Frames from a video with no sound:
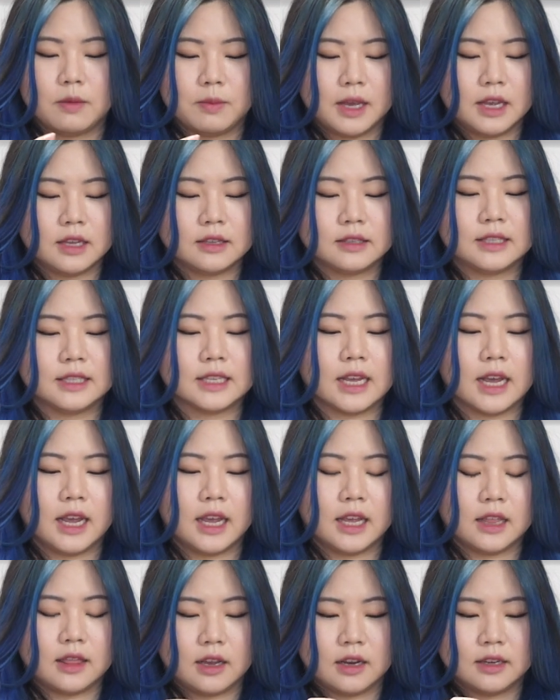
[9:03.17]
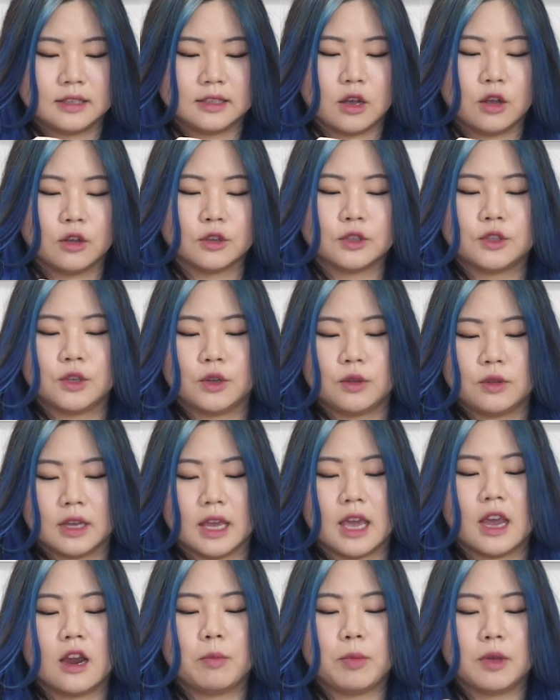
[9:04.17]
Inside there's also the
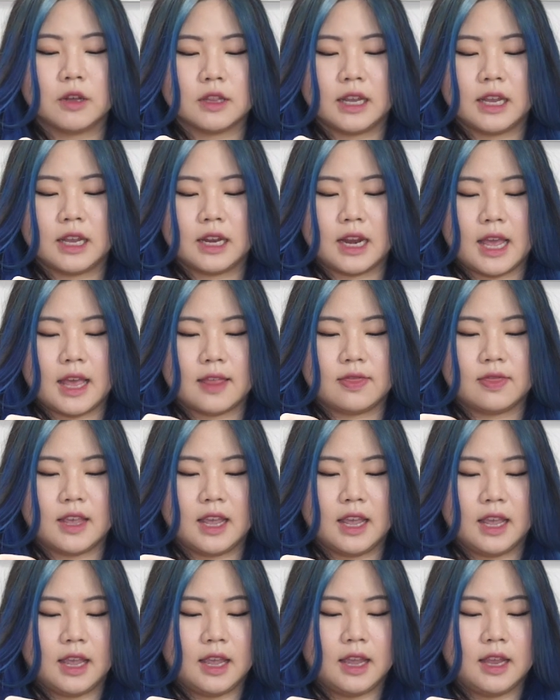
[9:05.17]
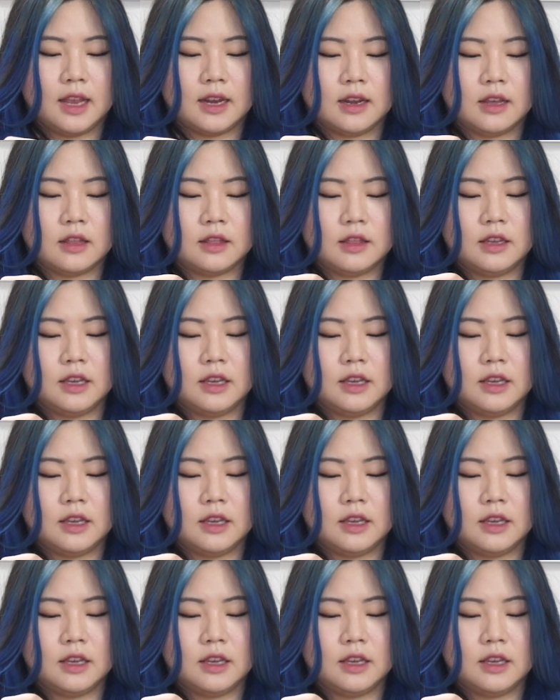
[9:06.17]
care booklet and then